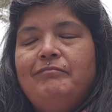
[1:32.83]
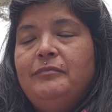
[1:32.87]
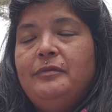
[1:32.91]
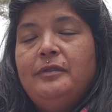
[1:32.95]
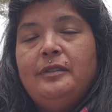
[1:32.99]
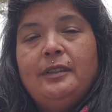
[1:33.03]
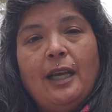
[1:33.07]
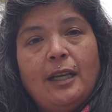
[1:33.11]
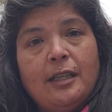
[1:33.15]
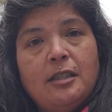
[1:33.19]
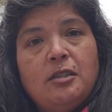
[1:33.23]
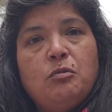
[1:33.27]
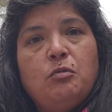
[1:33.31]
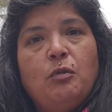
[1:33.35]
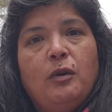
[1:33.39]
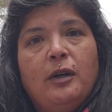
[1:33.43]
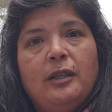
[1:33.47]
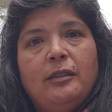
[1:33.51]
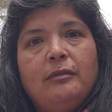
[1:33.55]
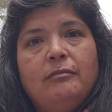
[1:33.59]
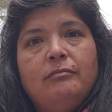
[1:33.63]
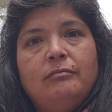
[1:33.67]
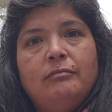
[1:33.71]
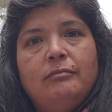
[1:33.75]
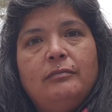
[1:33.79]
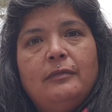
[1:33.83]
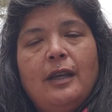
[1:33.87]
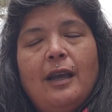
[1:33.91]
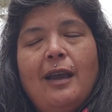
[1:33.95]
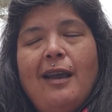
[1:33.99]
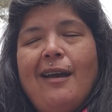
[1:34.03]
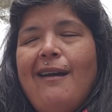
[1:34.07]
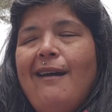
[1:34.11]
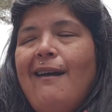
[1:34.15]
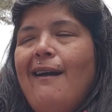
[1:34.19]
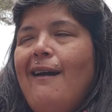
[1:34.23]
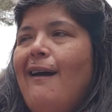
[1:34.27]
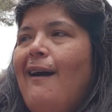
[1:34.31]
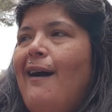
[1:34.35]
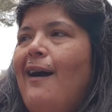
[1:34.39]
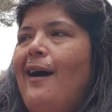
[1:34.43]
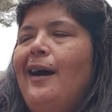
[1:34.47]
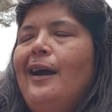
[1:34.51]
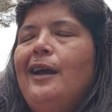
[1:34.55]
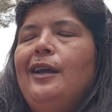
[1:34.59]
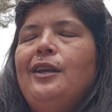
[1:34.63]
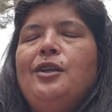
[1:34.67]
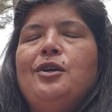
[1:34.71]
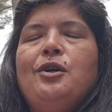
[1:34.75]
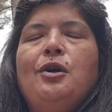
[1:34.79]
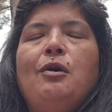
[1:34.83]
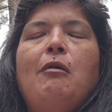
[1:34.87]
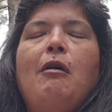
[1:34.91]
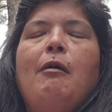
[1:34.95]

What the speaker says: That's what. I know